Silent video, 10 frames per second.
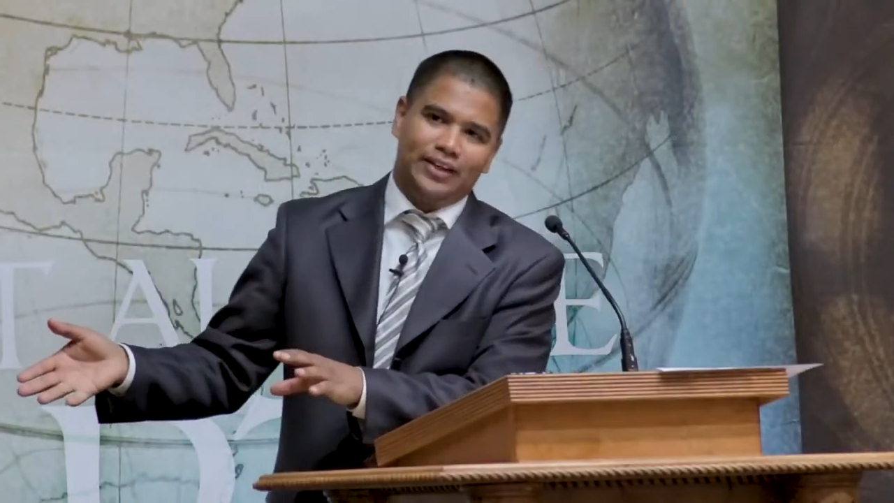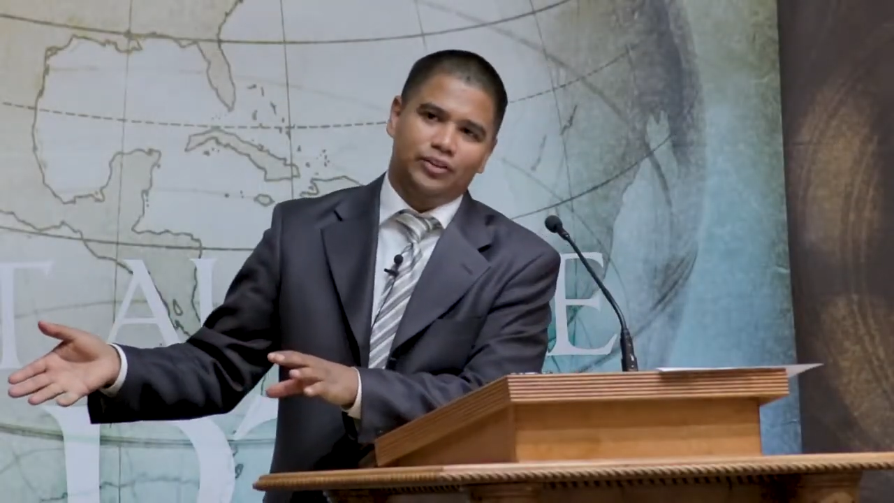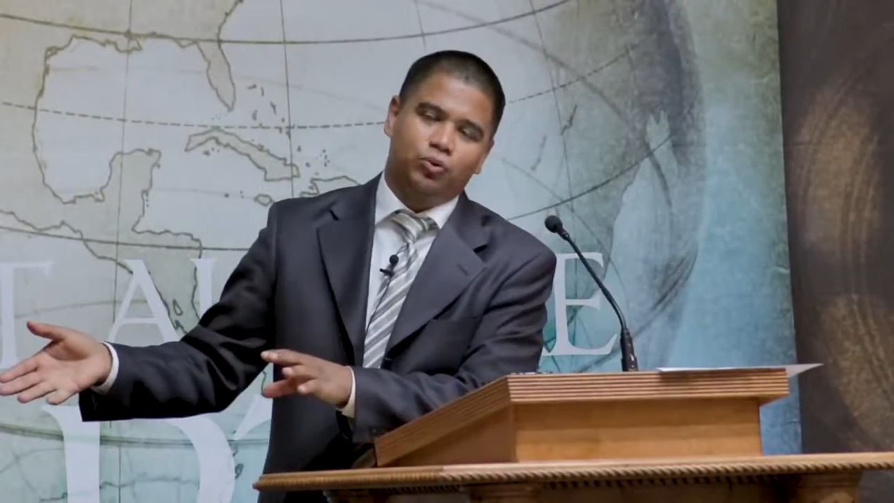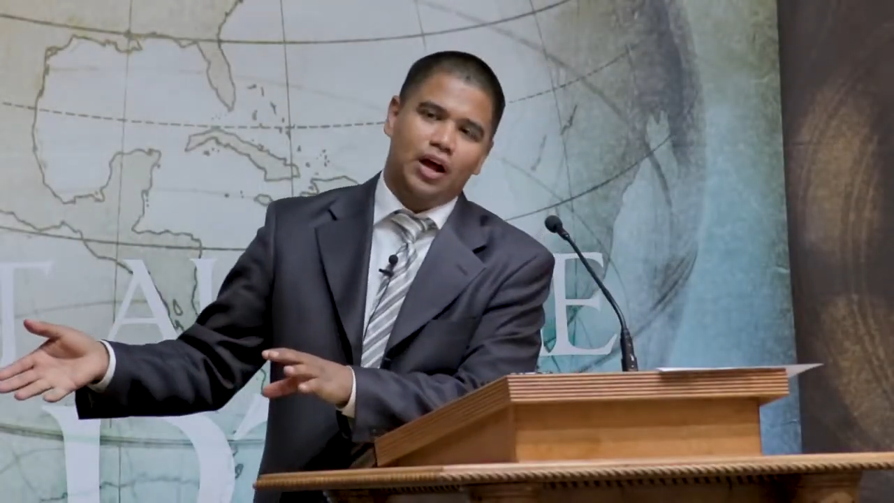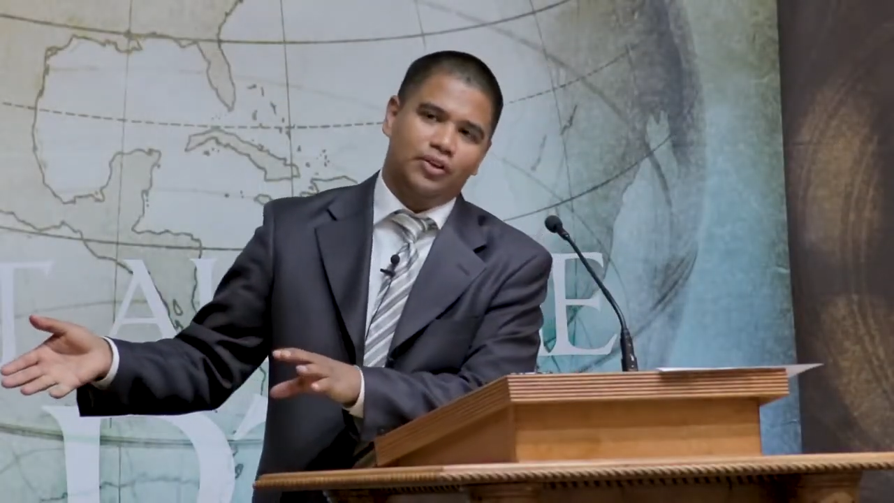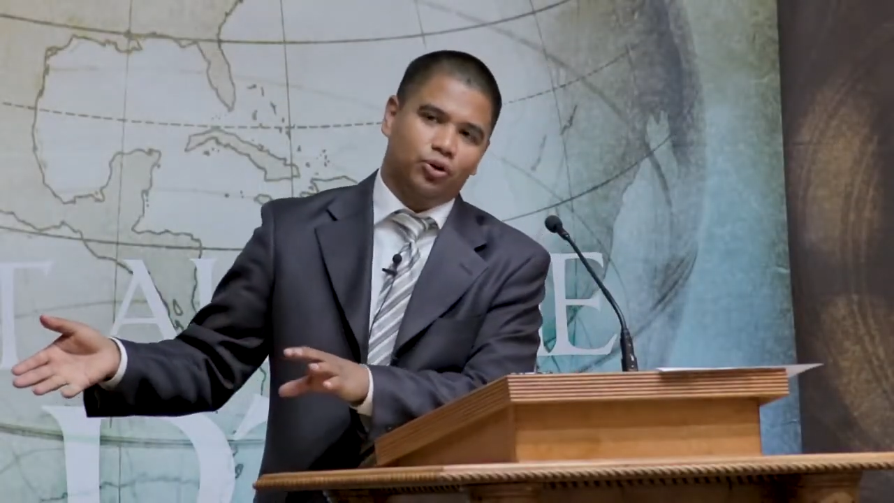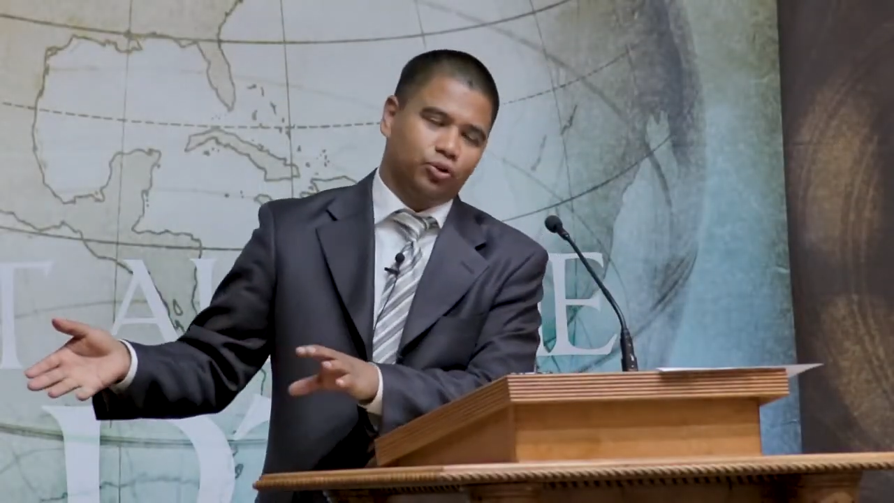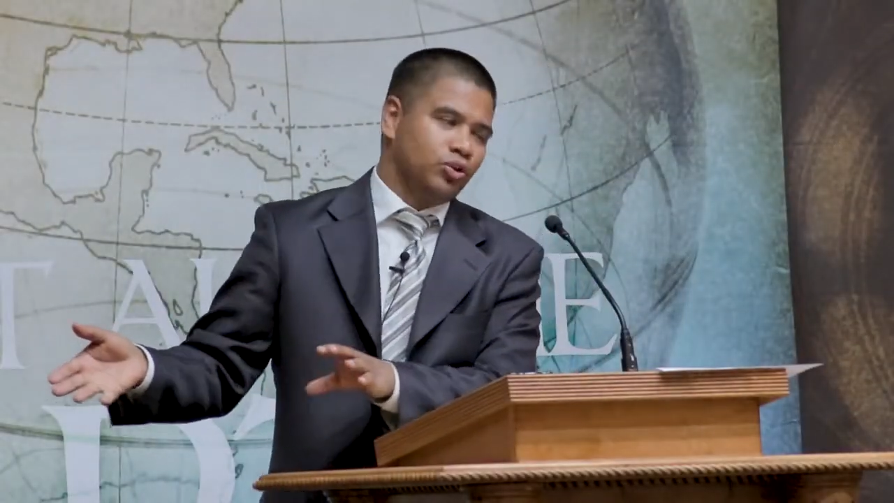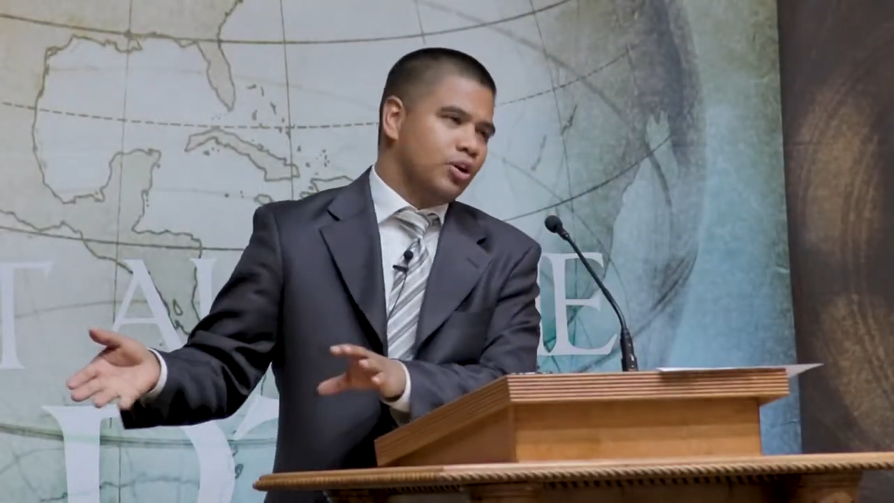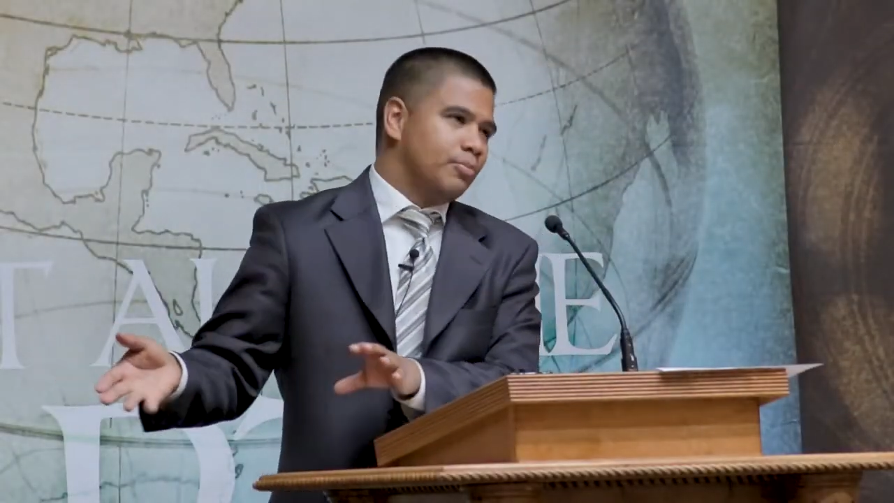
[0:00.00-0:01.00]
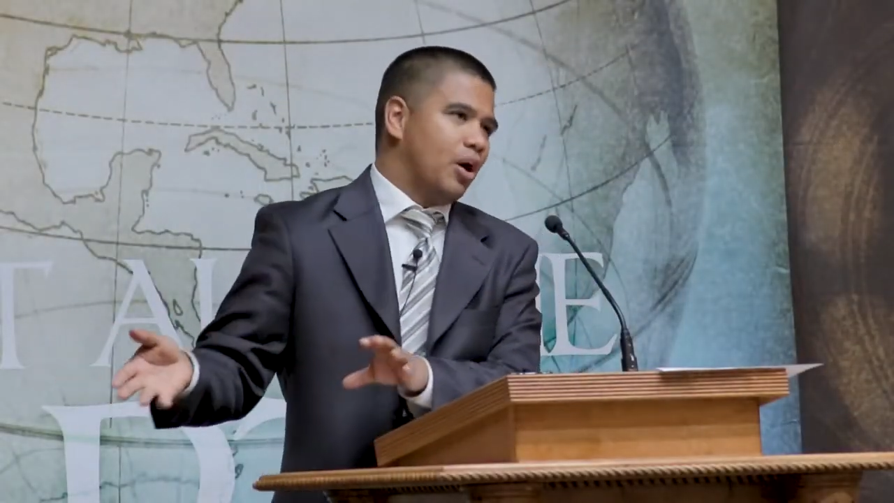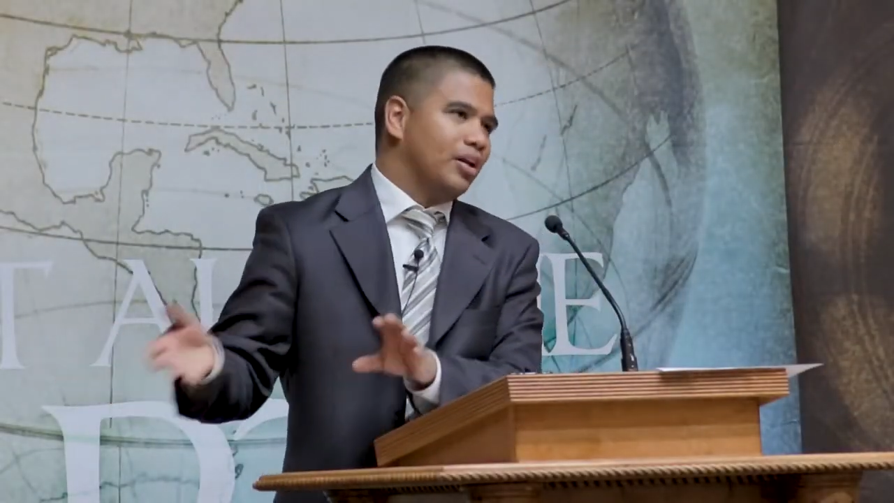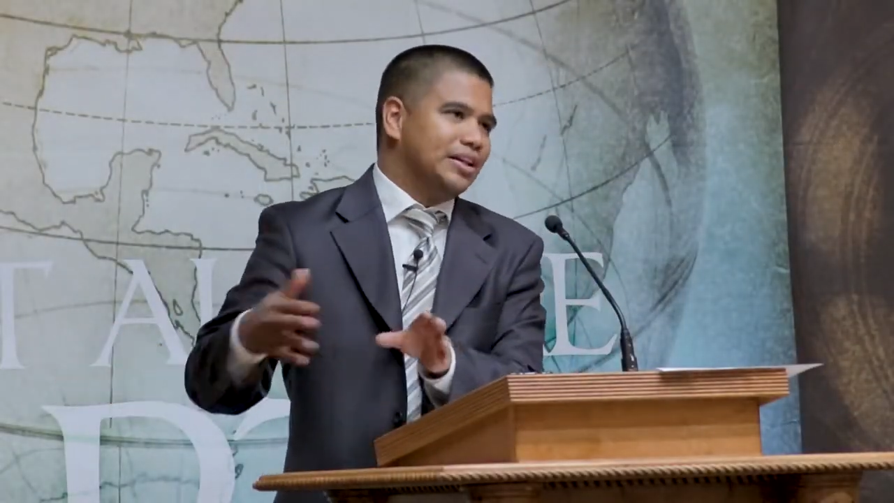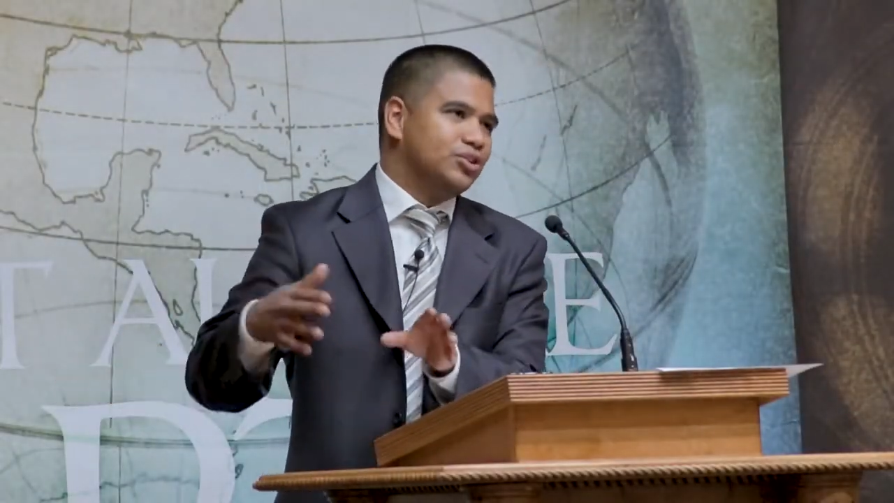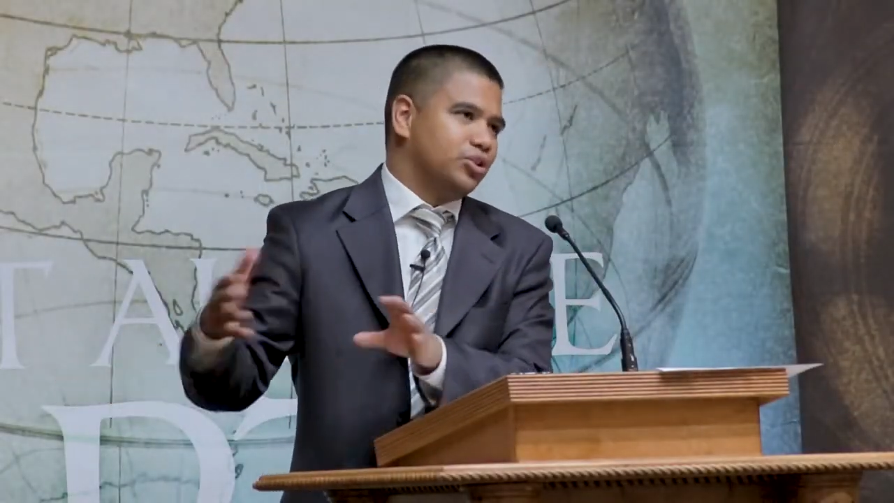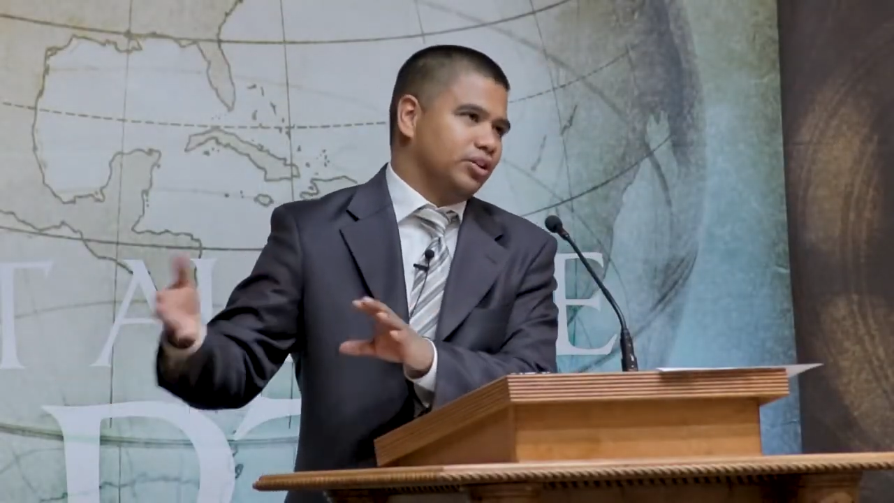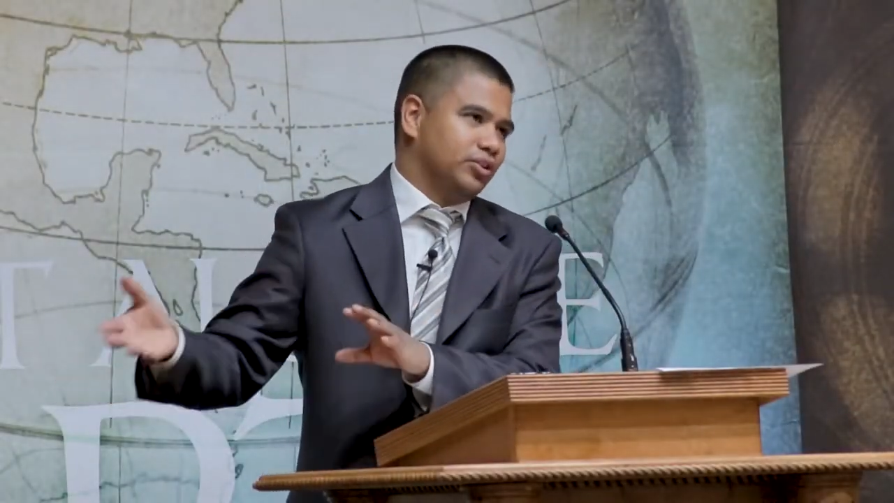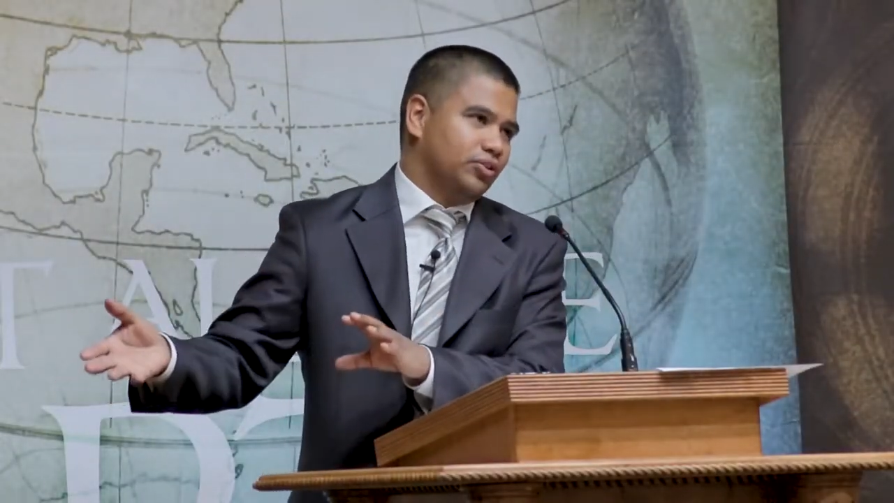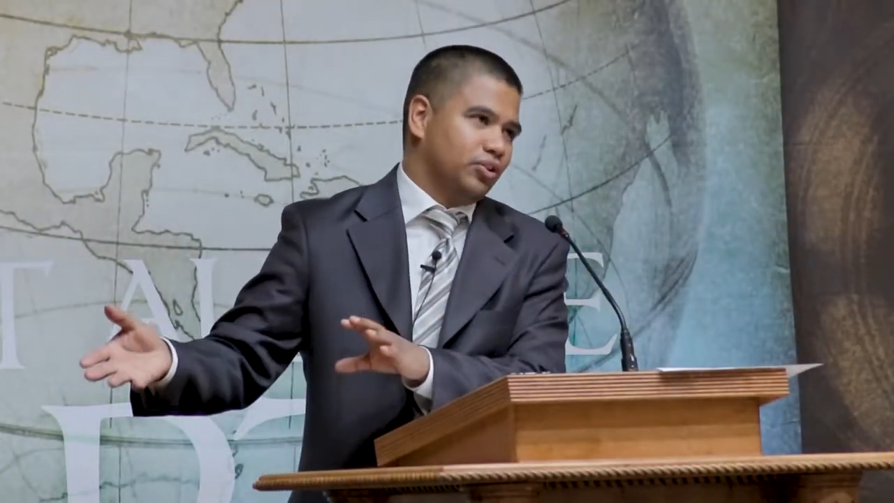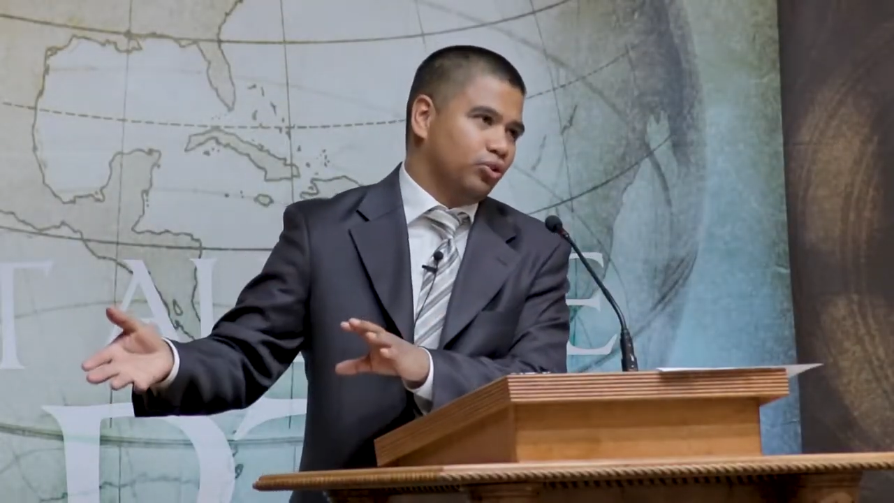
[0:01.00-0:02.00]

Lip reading: That's why those Paulicians